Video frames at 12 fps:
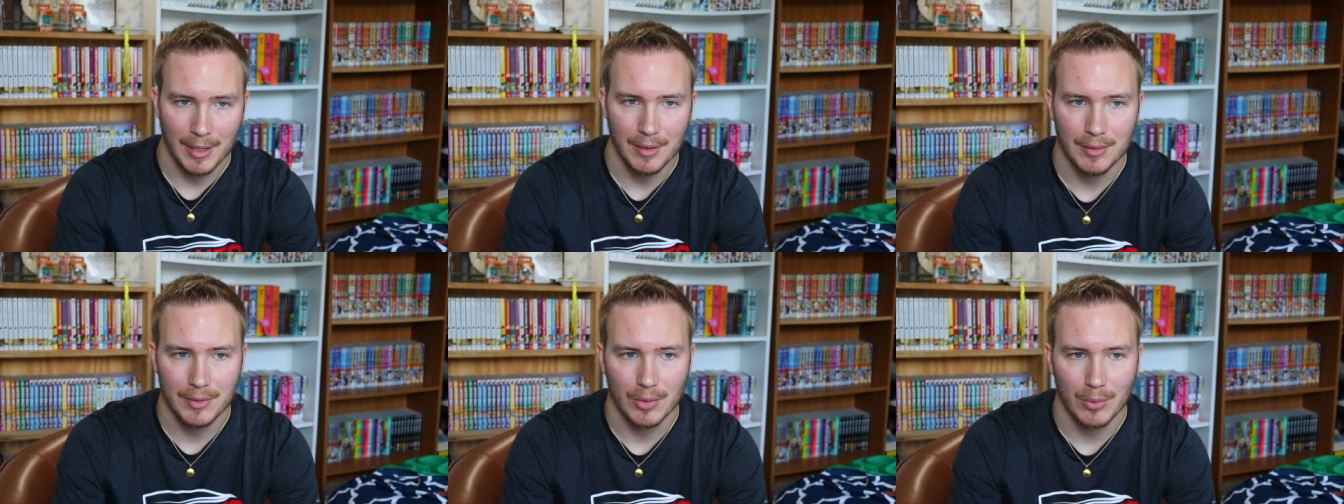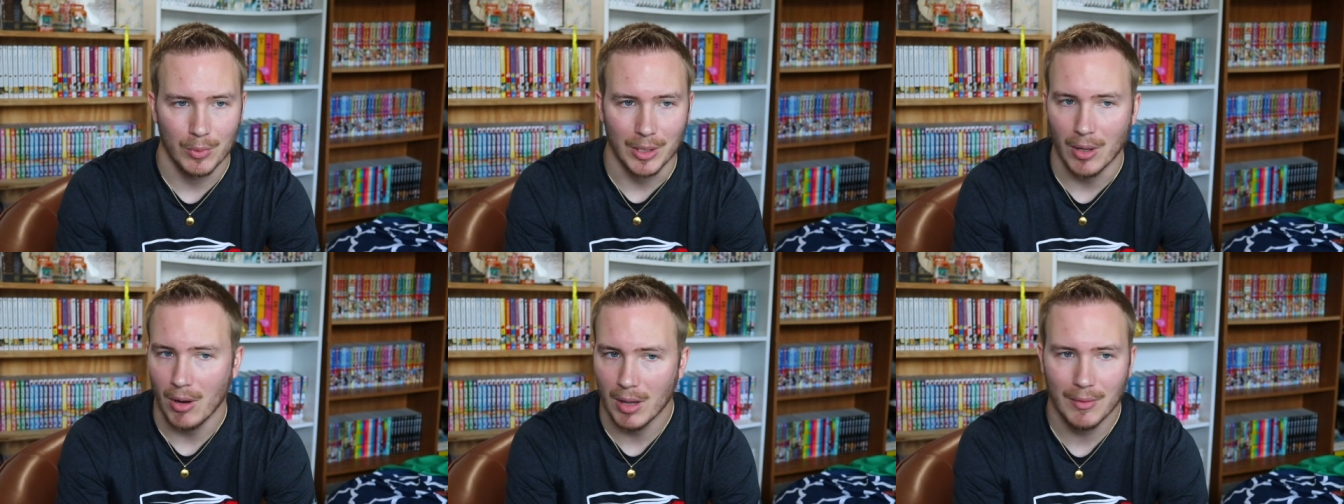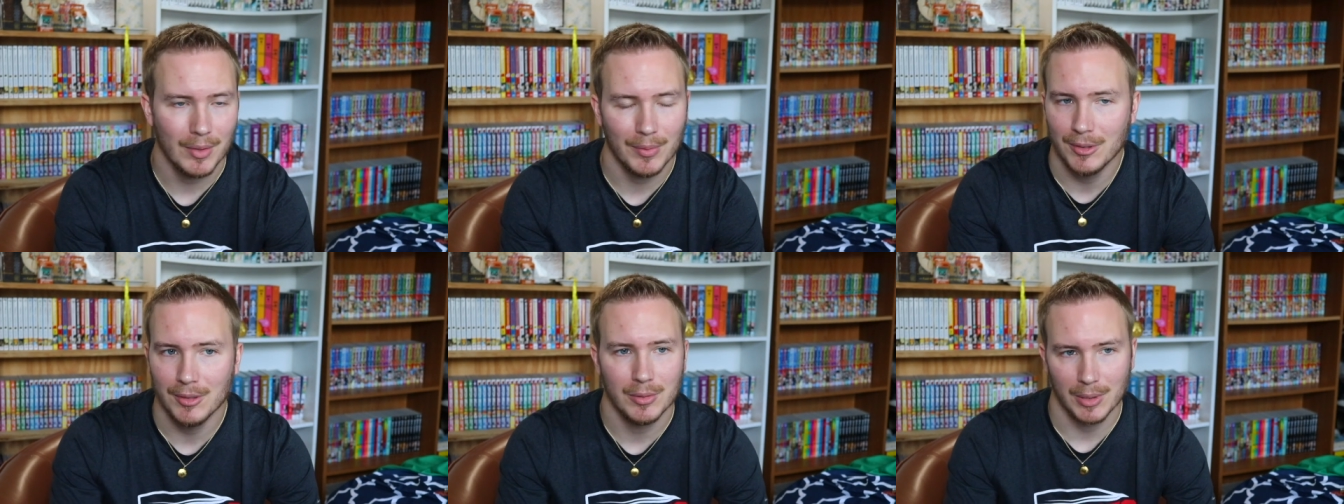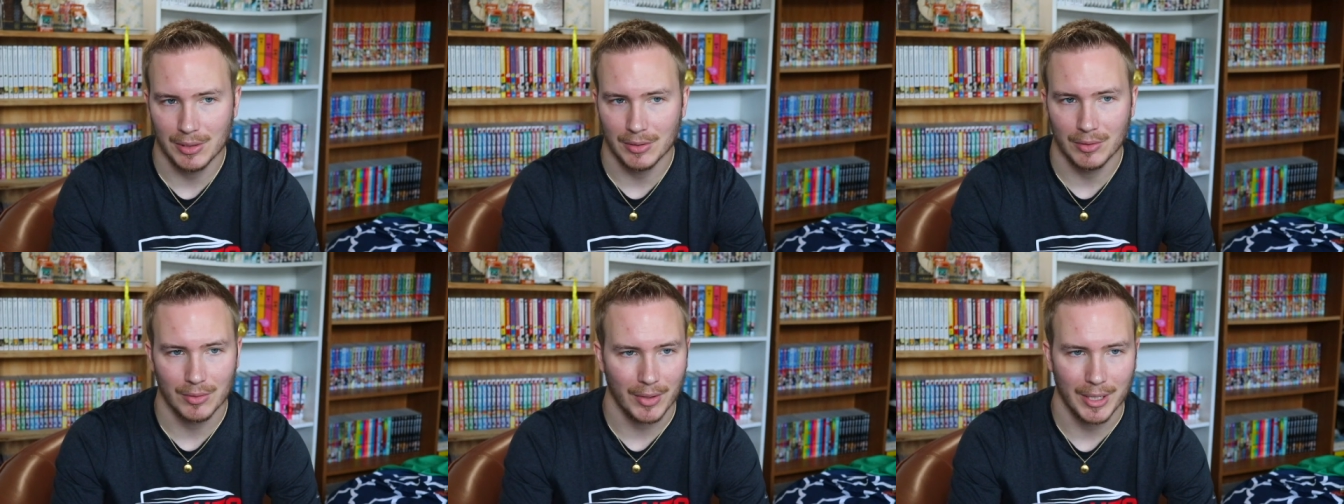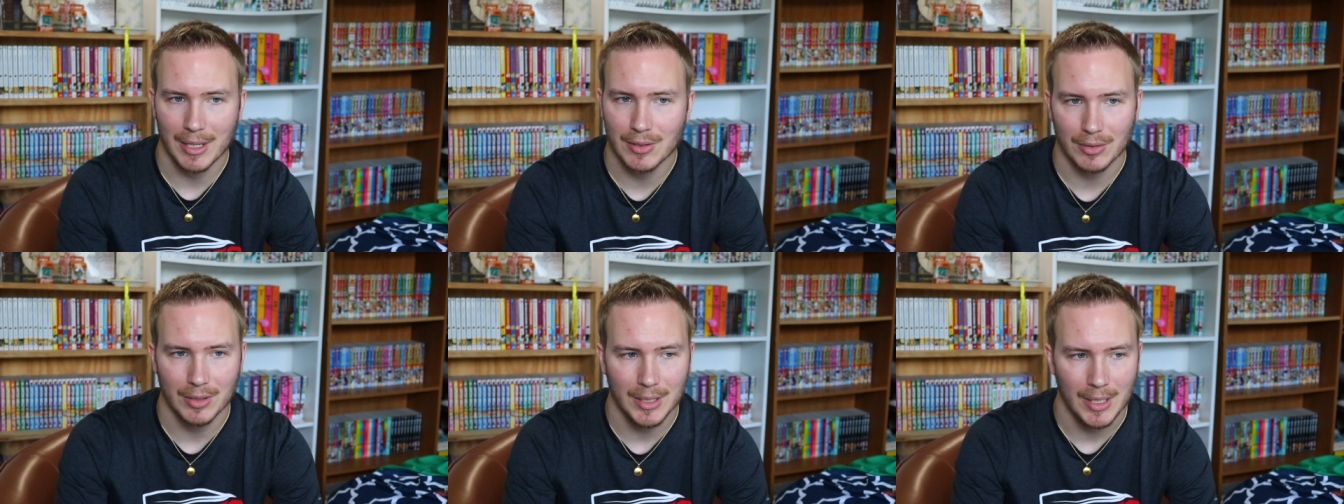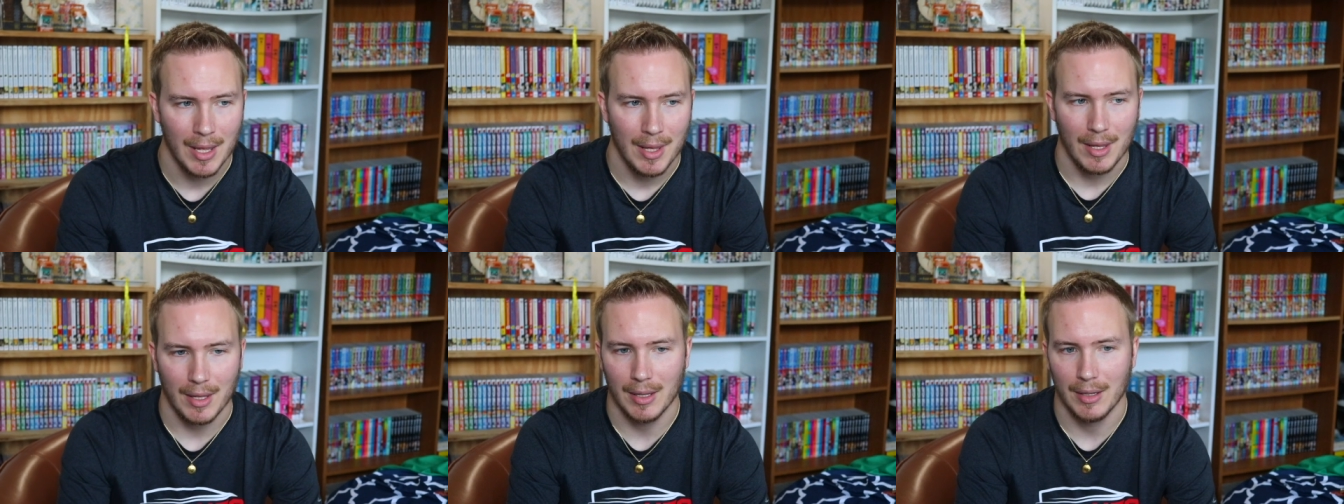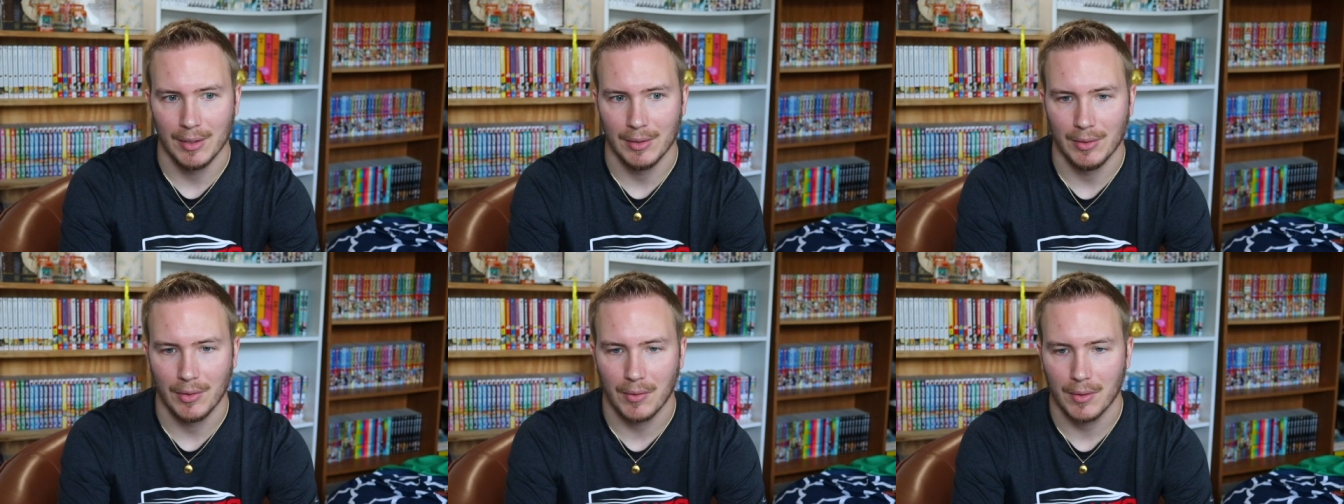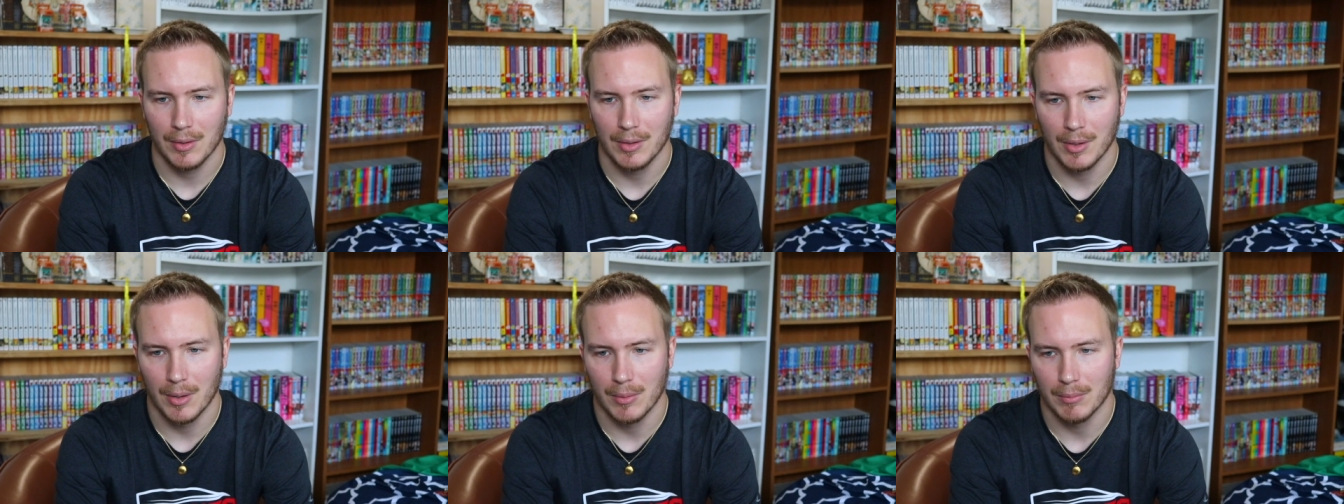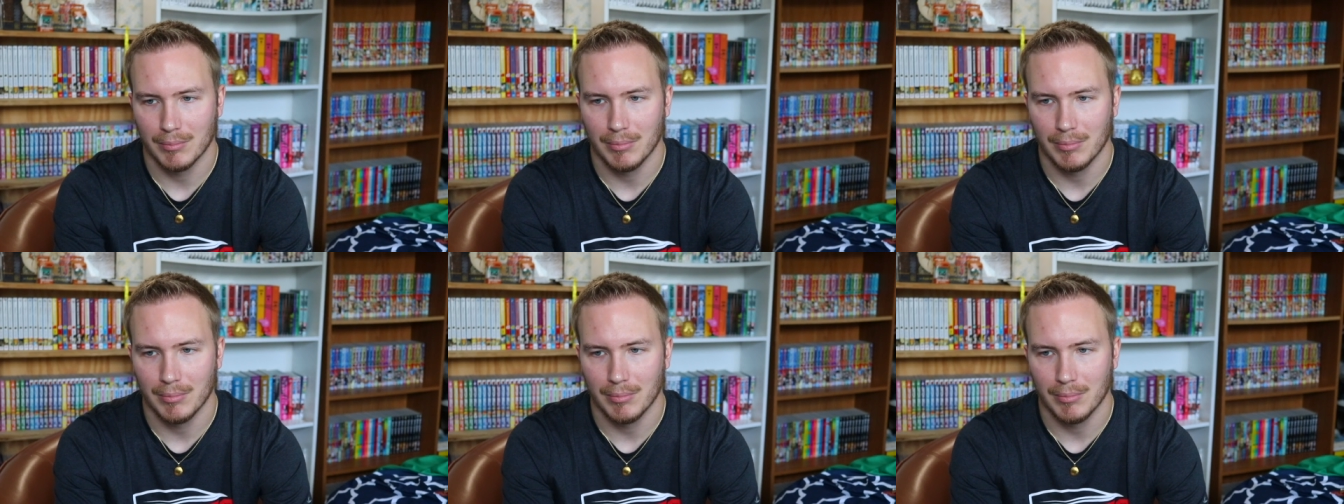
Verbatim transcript: And we all have different situations financially and, you know,